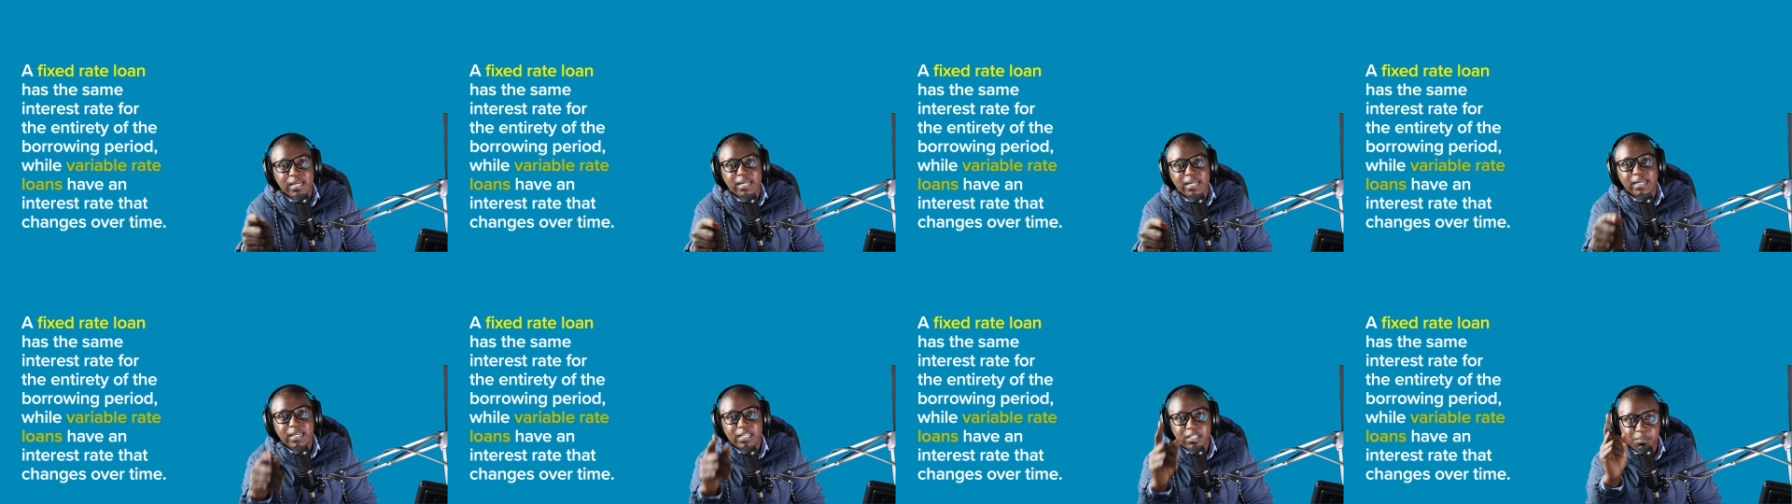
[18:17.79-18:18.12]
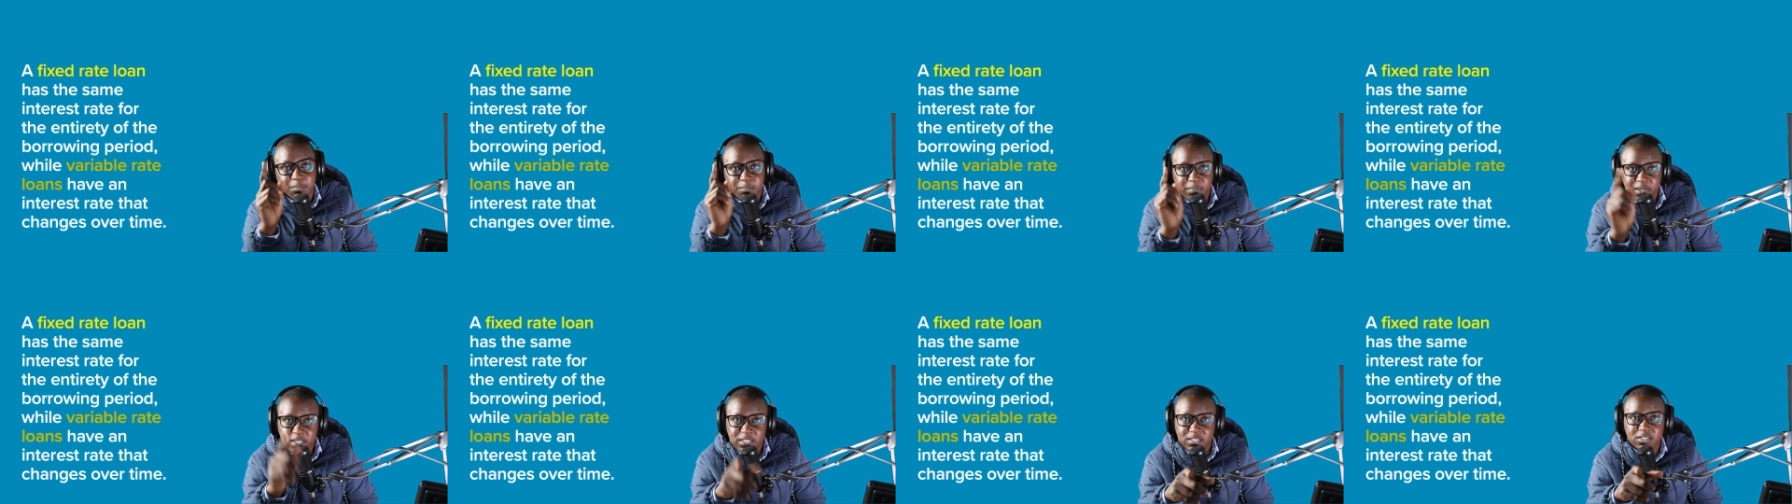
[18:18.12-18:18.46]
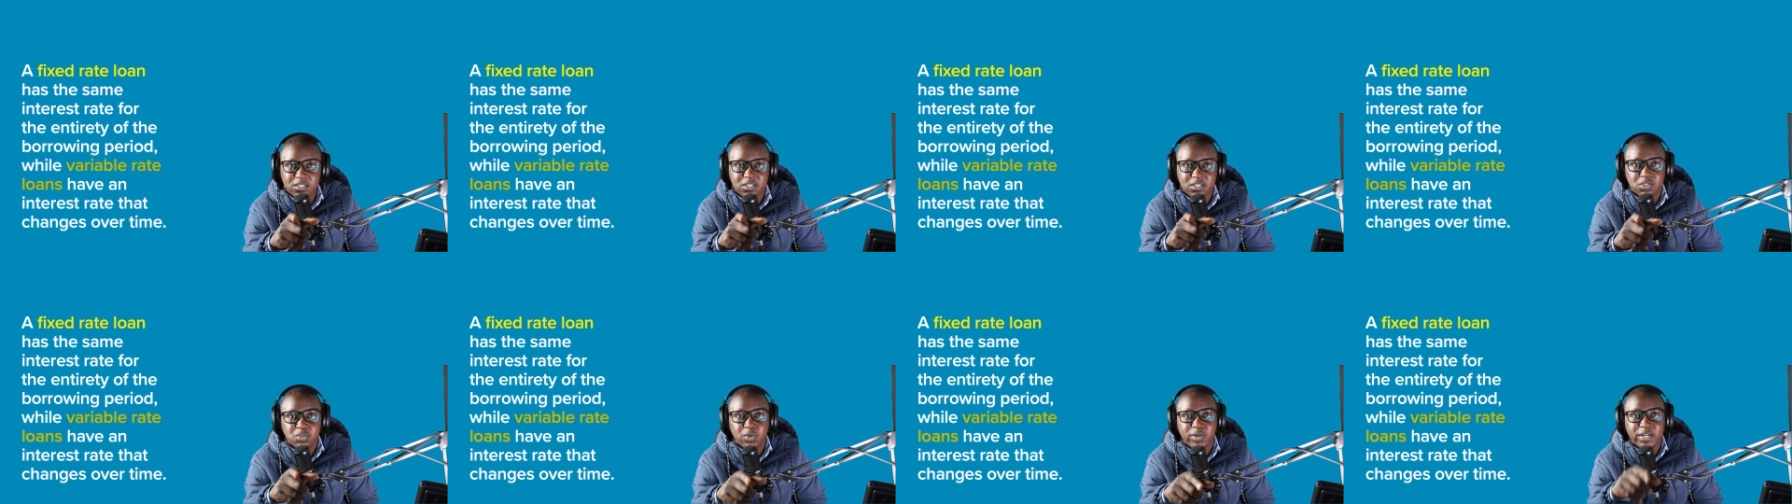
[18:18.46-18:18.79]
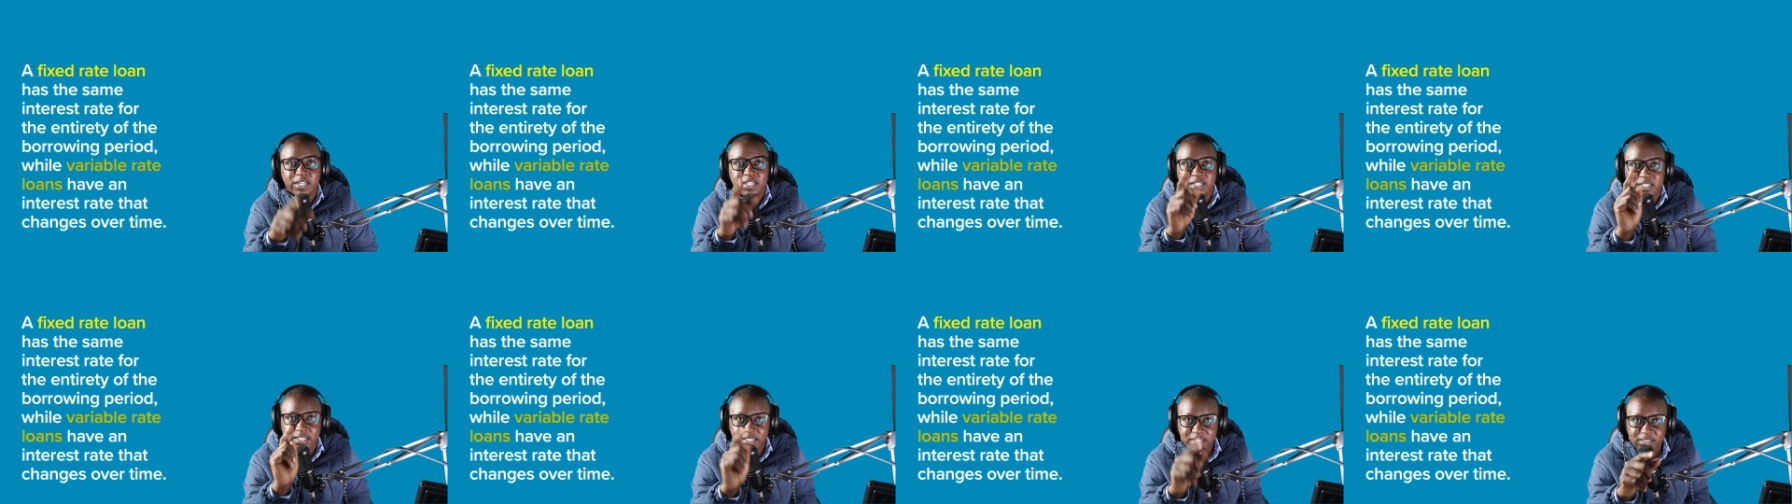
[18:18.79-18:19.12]
it means your
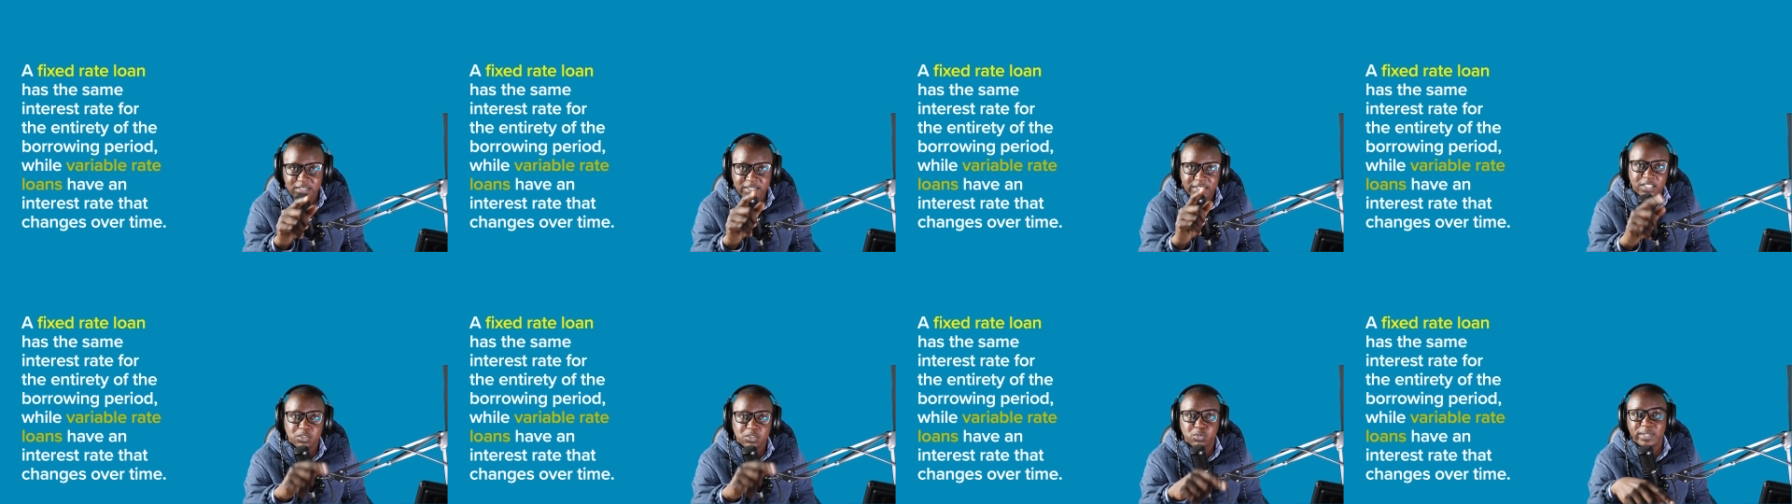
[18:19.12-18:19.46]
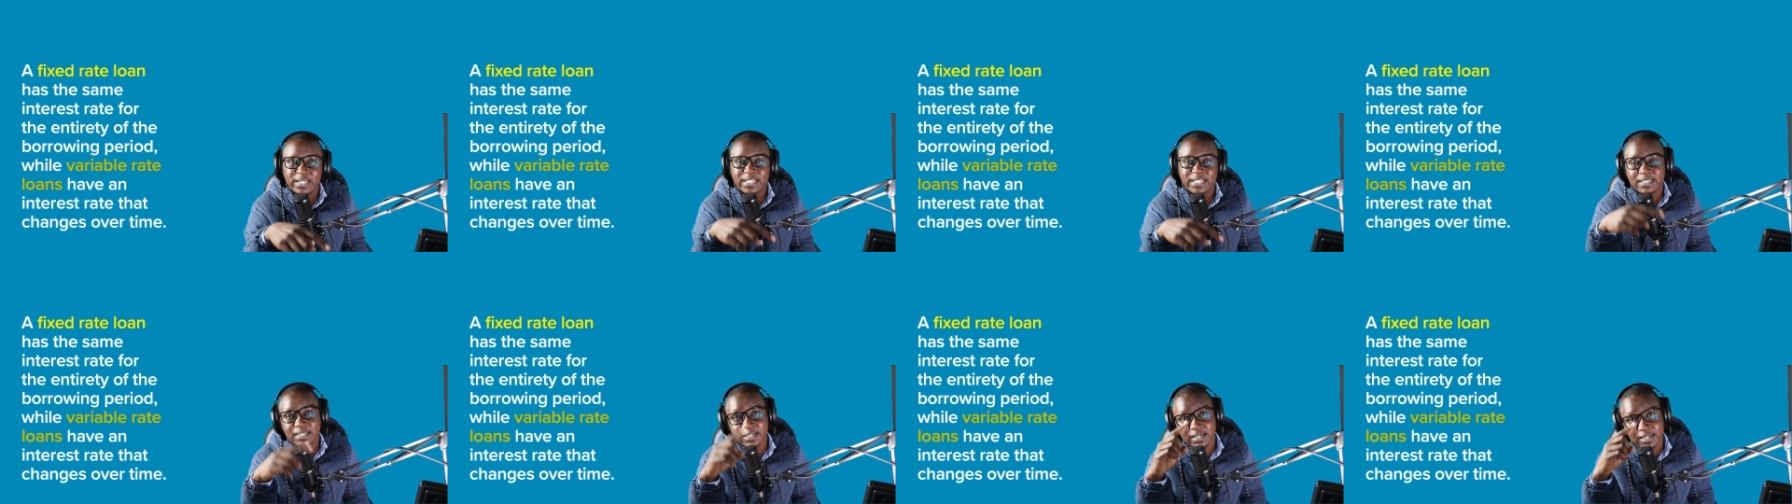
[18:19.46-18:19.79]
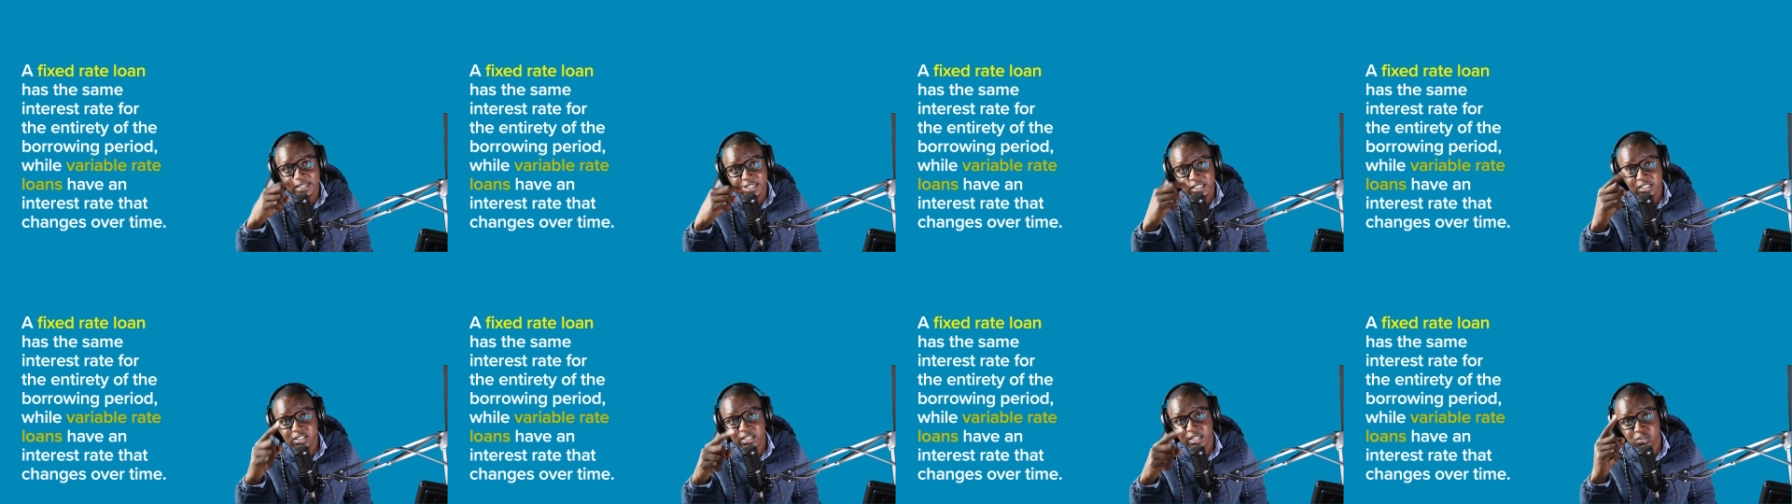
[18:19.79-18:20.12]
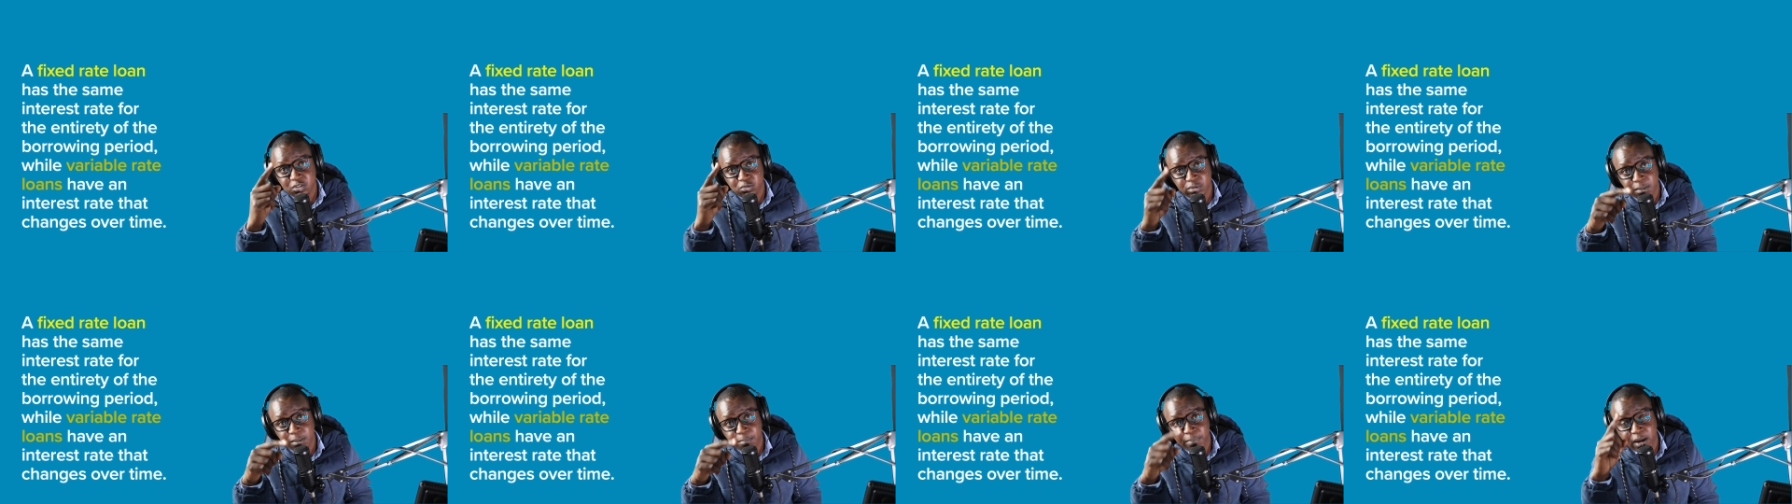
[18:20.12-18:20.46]
interest rate will increase as
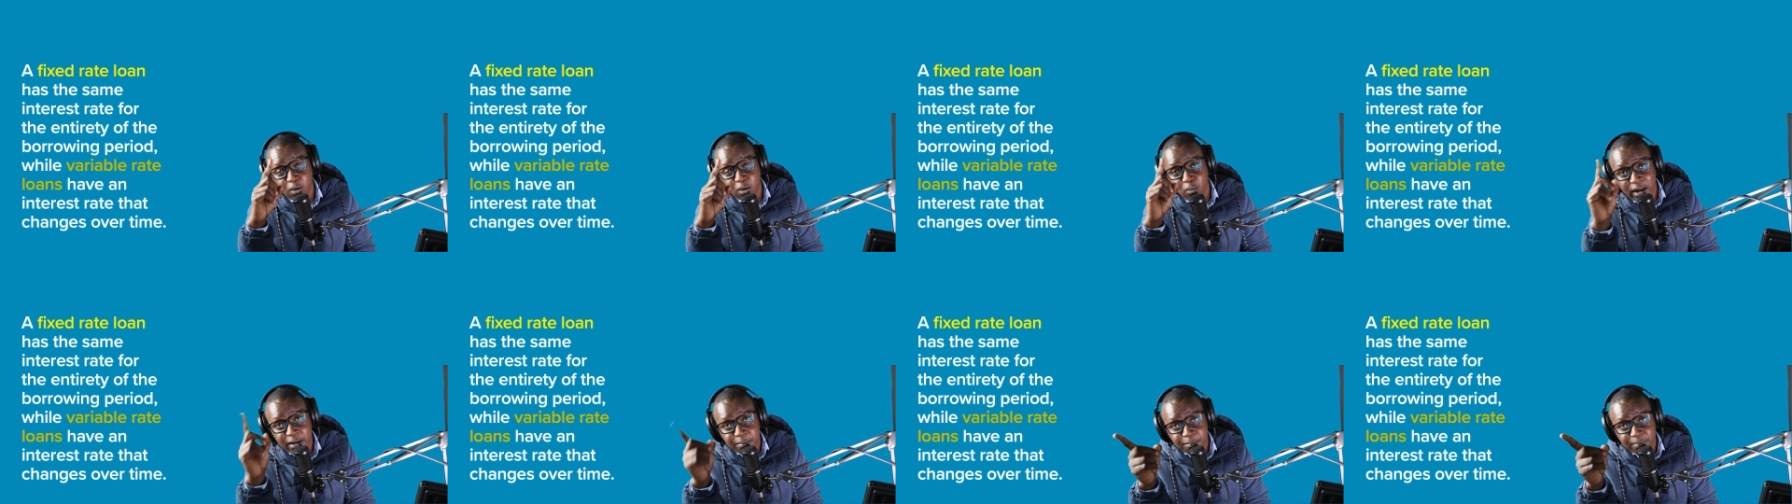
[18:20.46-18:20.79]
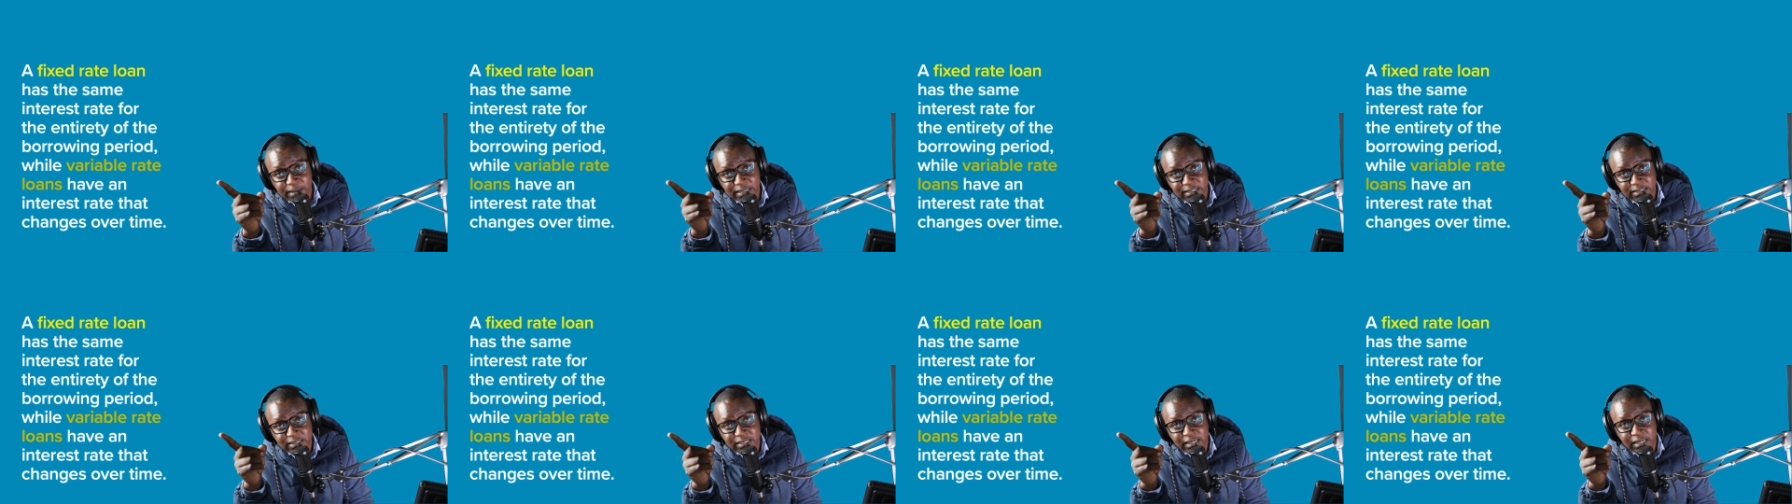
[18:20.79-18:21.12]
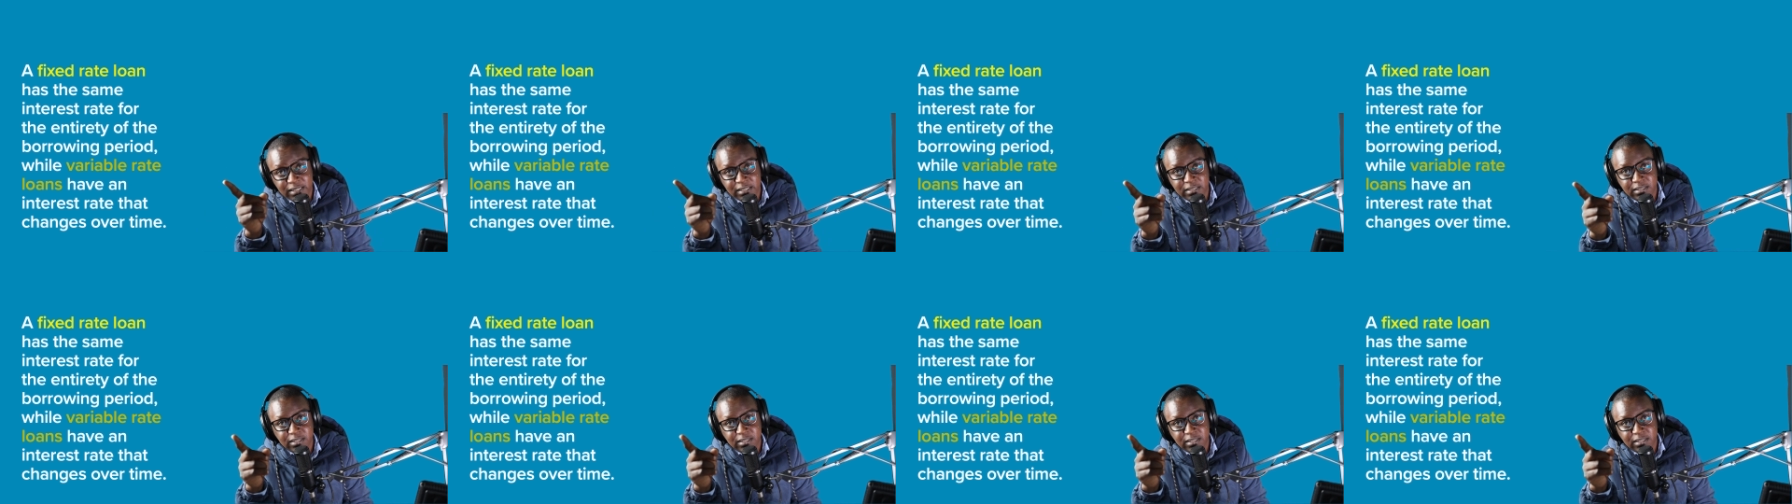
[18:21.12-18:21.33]
well by 1%.